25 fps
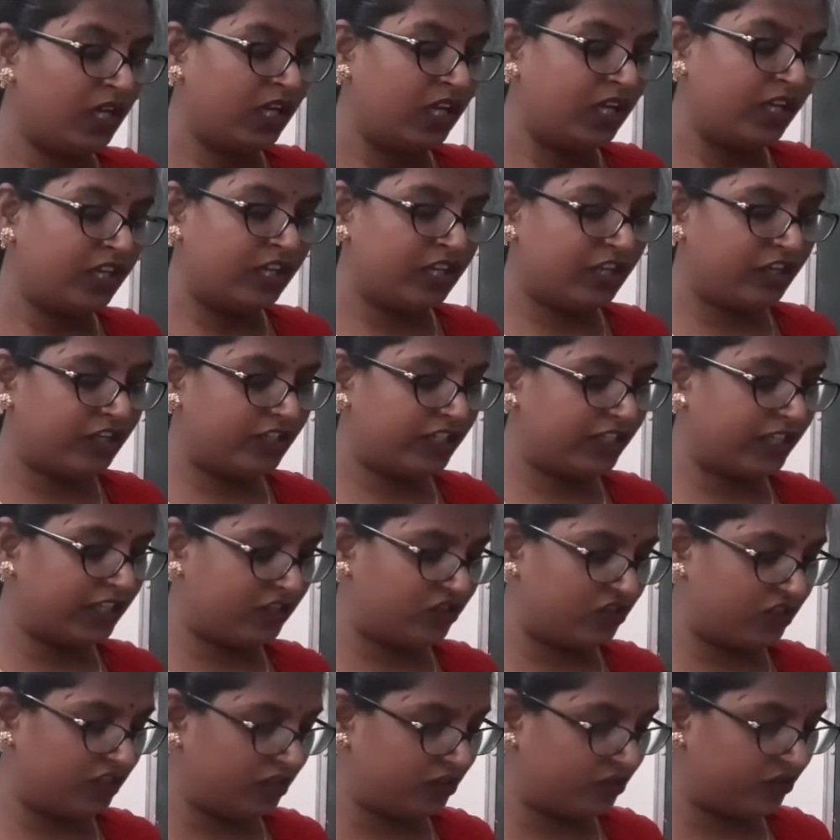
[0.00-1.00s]
Now, dear
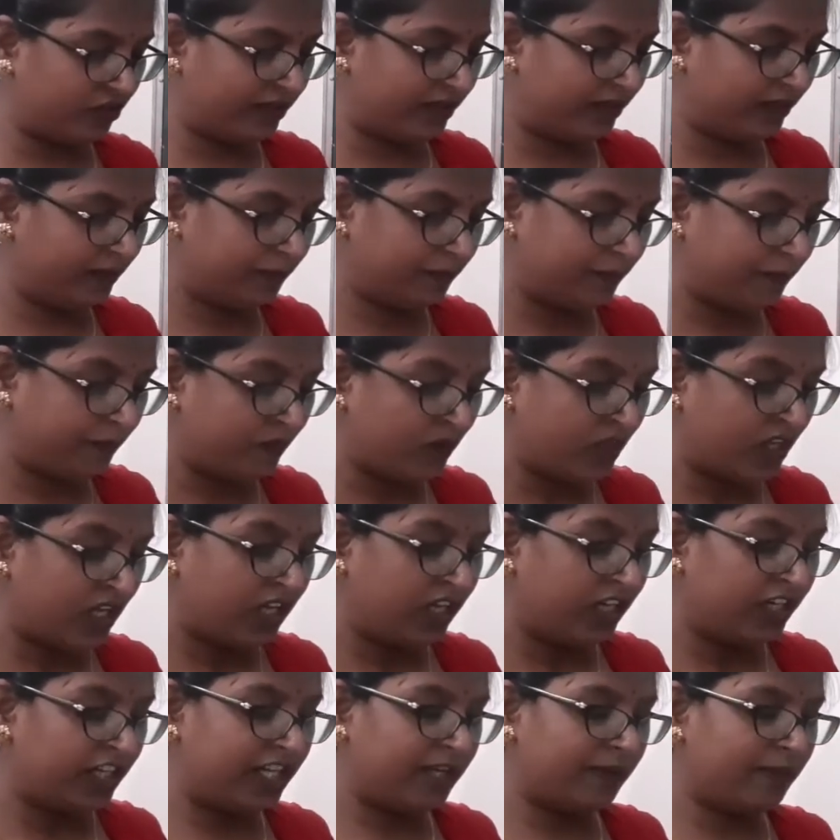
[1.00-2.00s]
children,
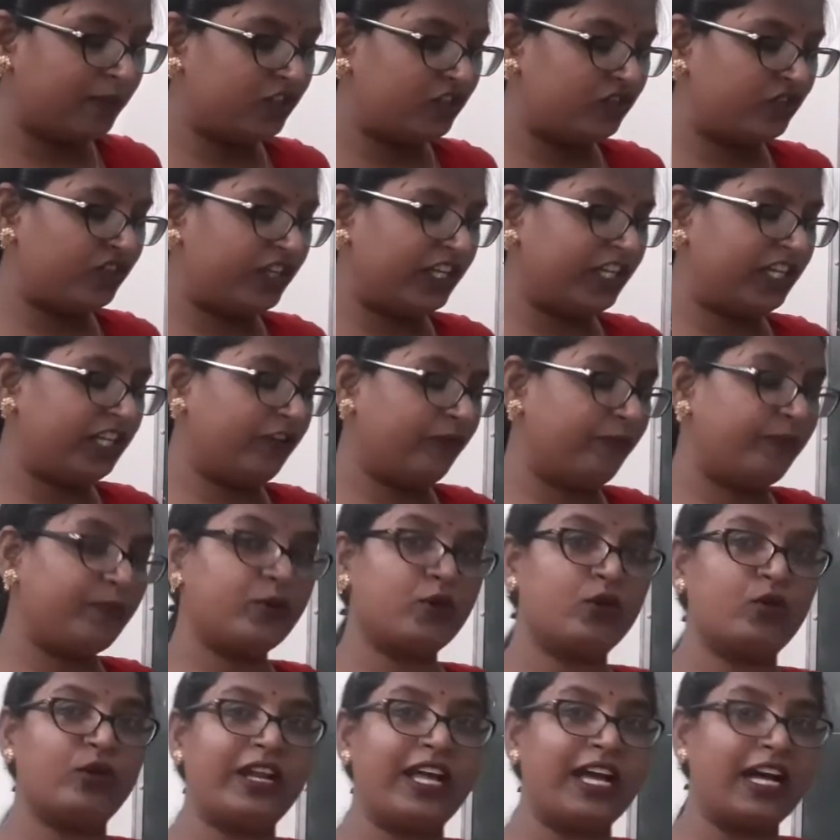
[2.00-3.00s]
demonstrative
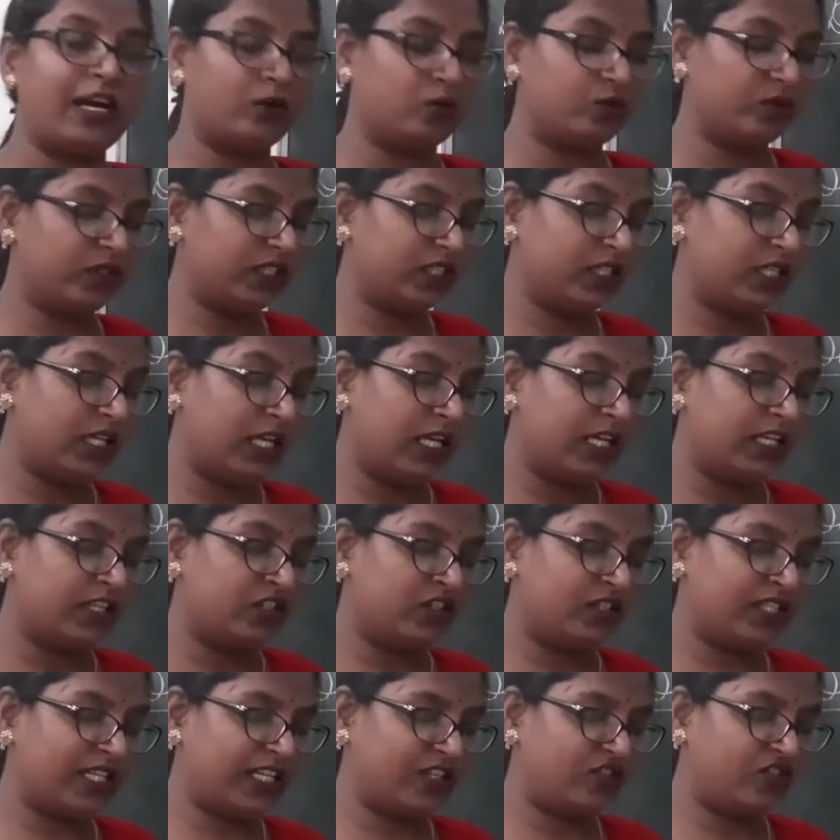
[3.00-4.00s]
pronouns
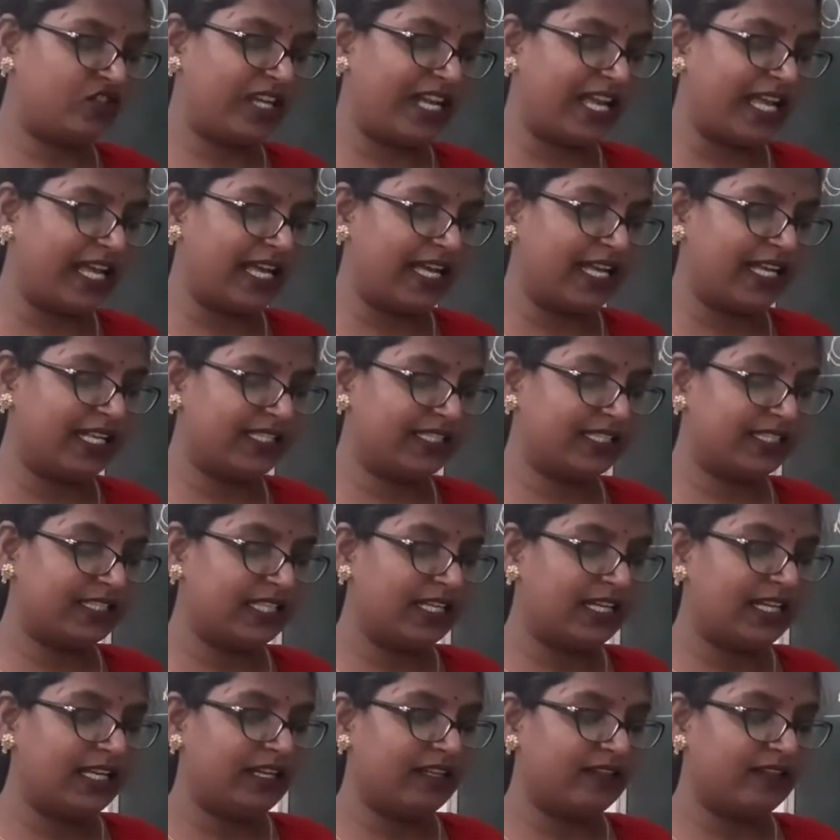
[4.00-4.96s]
such as